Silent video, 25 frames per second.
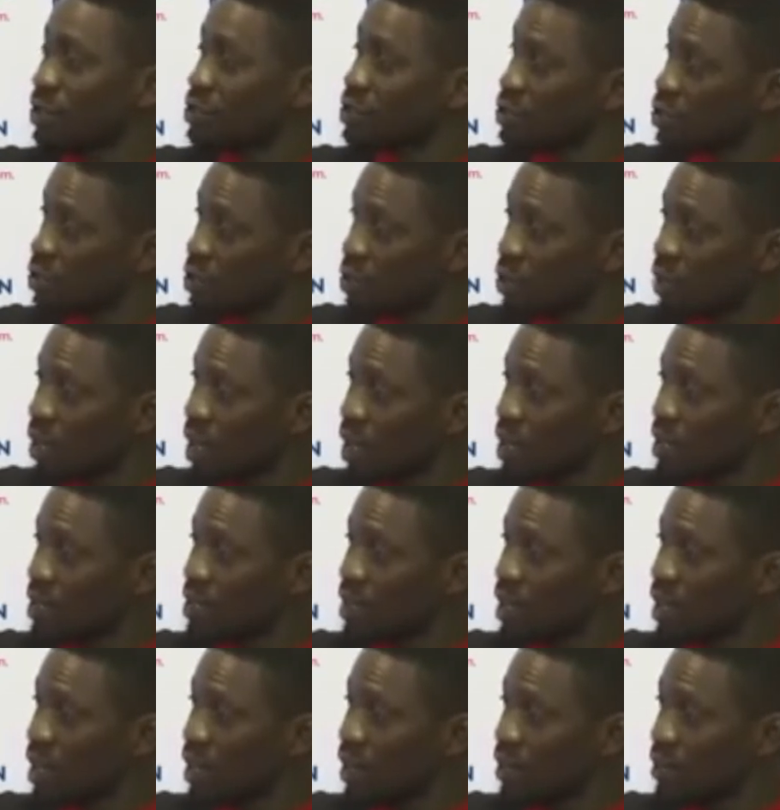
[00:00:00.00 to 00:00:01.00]
to
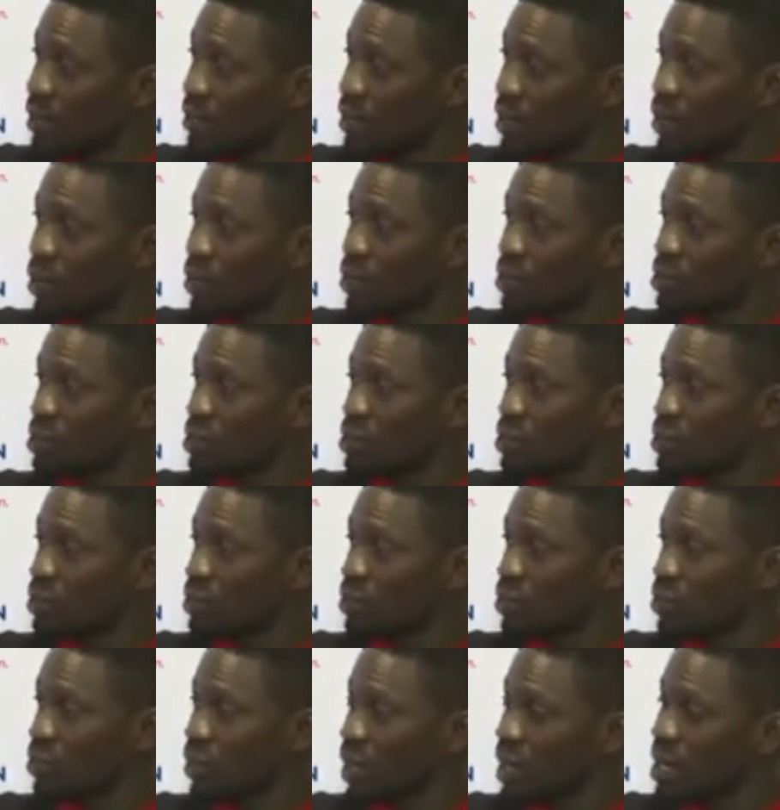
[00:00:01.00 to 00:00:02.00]
Uganda, because
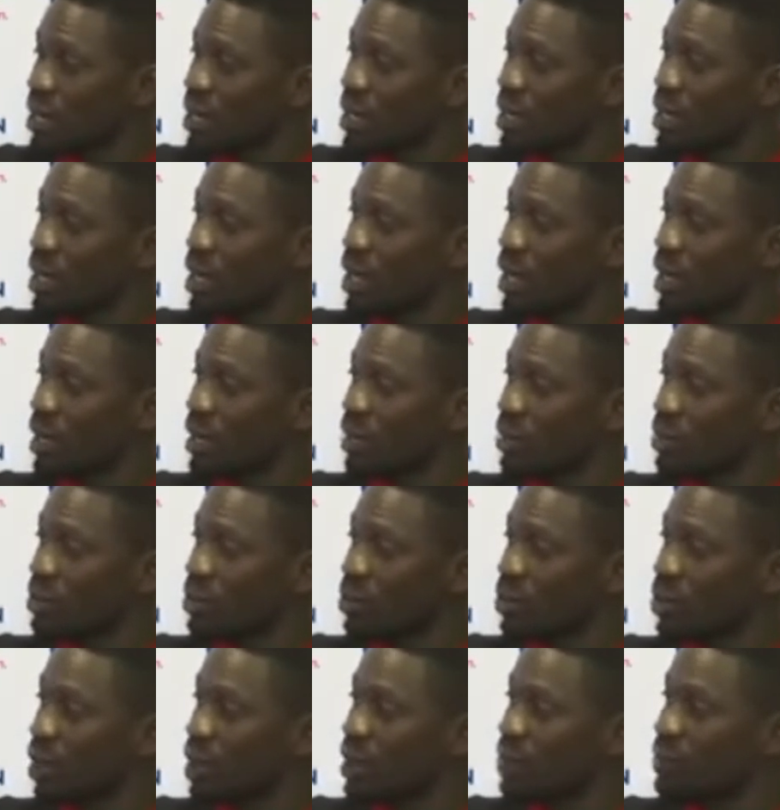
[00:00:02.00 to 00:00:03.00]
when
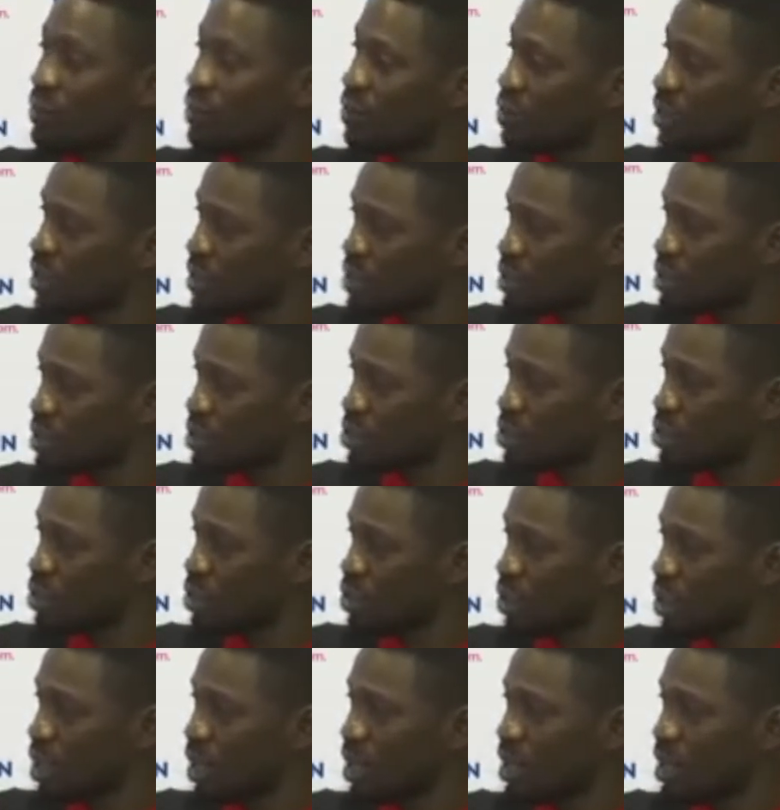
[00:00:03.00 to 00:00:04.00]
the world focuses on
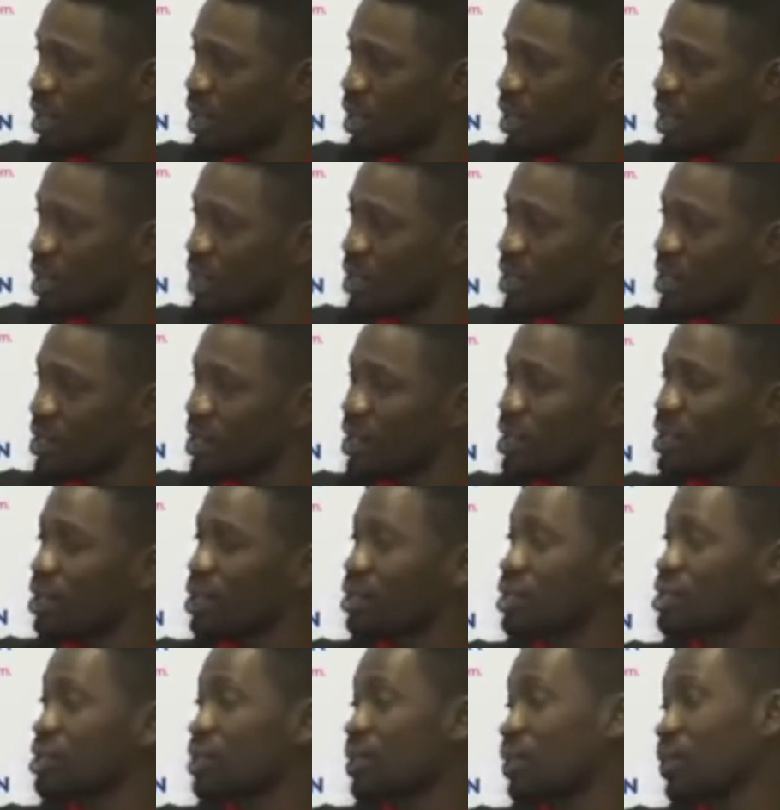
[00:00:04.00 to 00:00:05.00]
Uganda, then
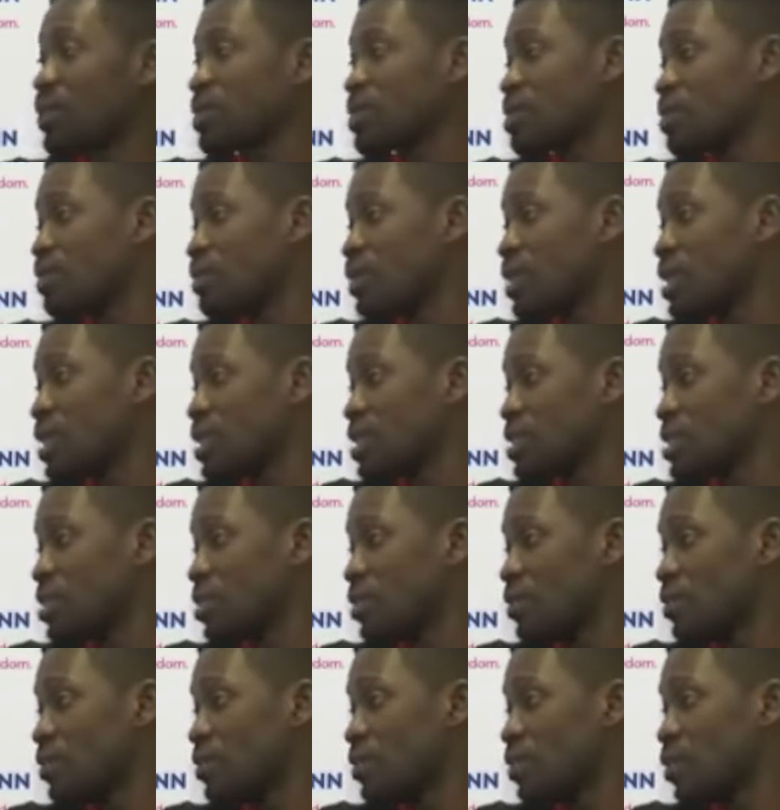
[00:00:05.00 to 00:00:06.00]
there is a possibility
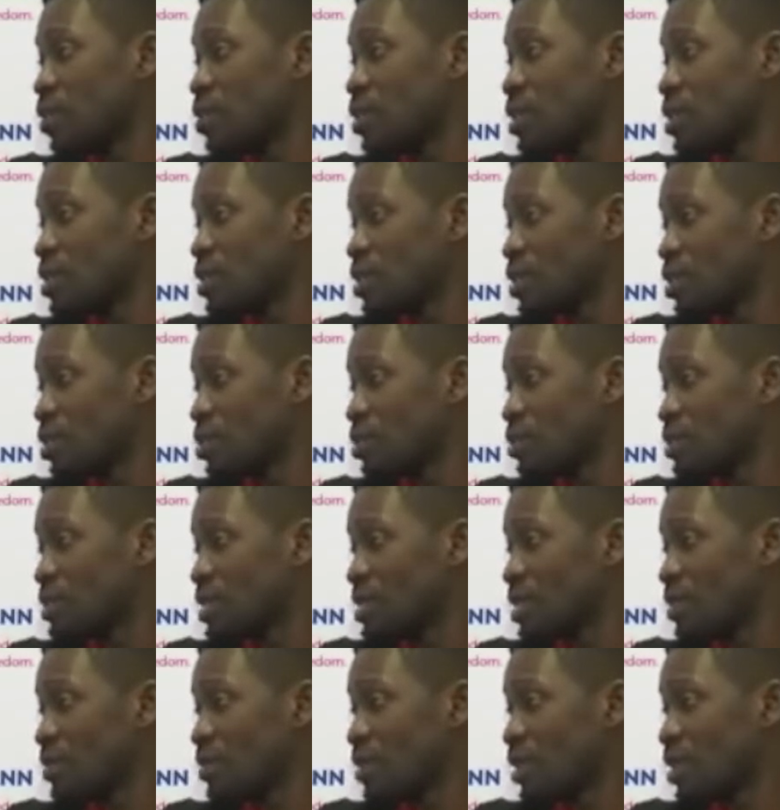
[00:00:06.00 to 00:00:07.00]
of calling General
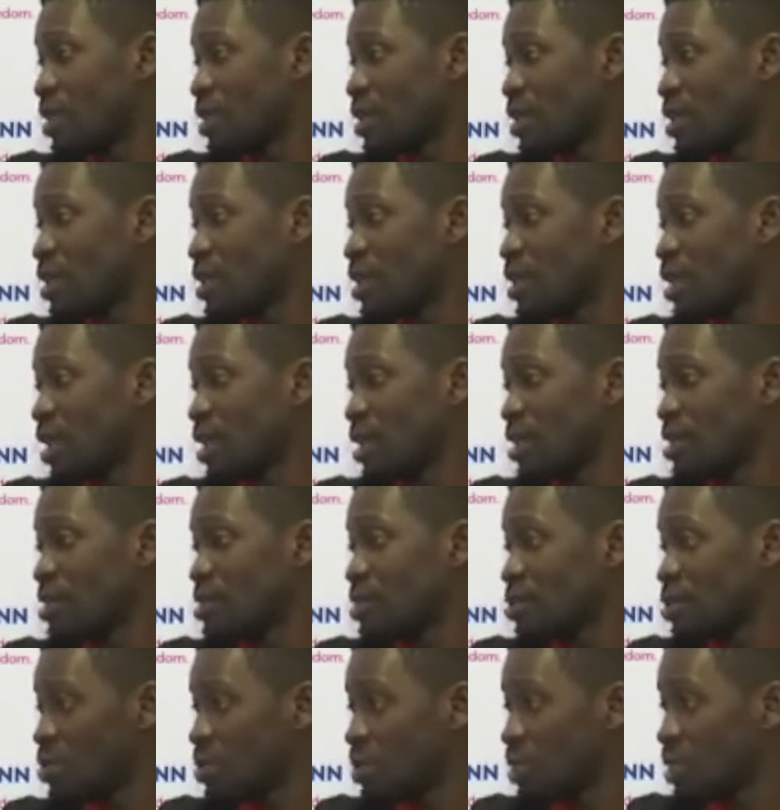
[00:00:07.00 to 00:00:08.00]
Museveni and
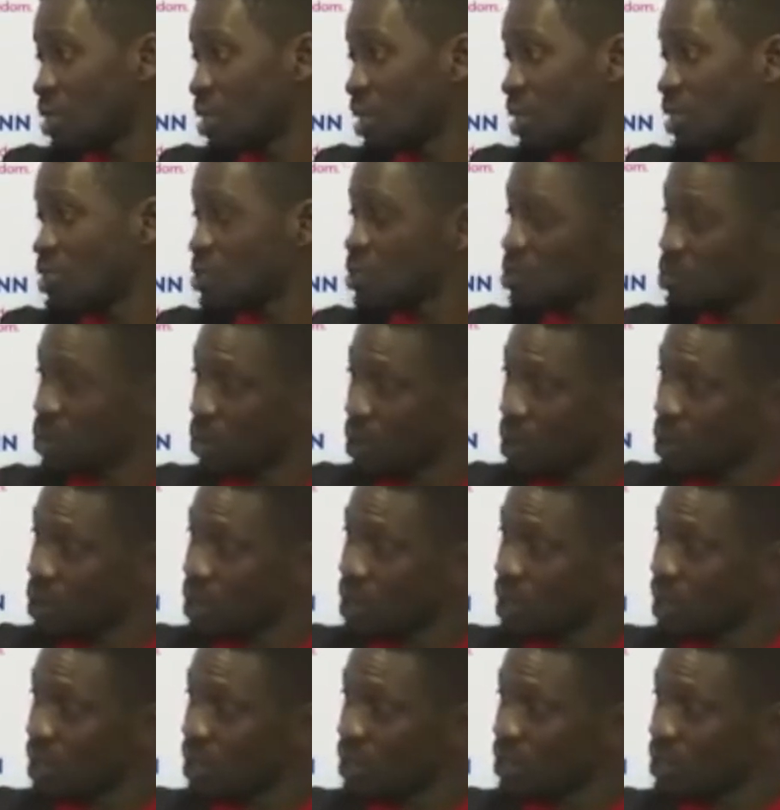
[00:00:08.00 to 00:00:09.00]
his lieutenants to
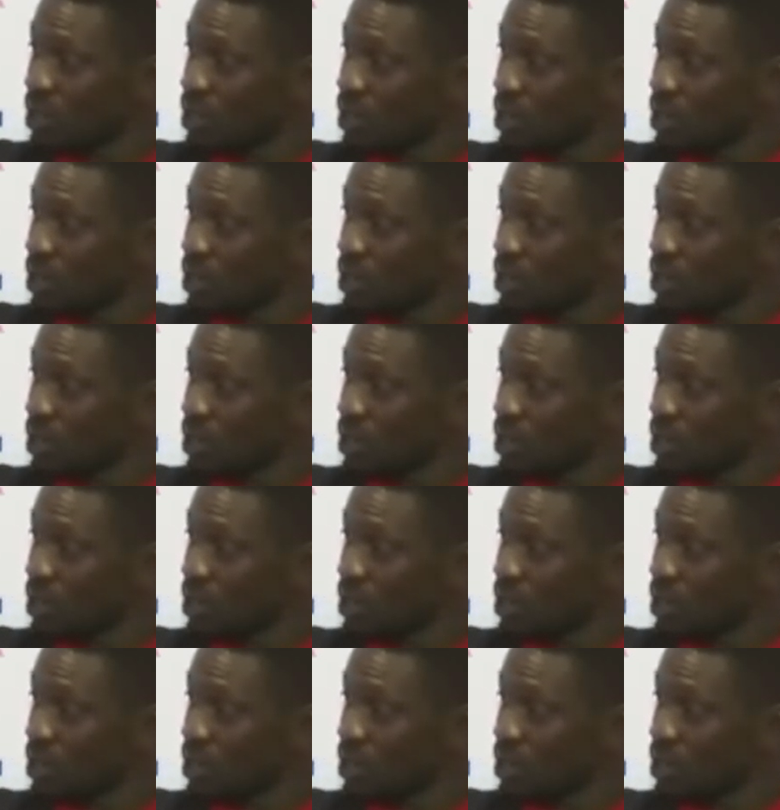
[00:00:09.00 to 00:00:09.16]
order.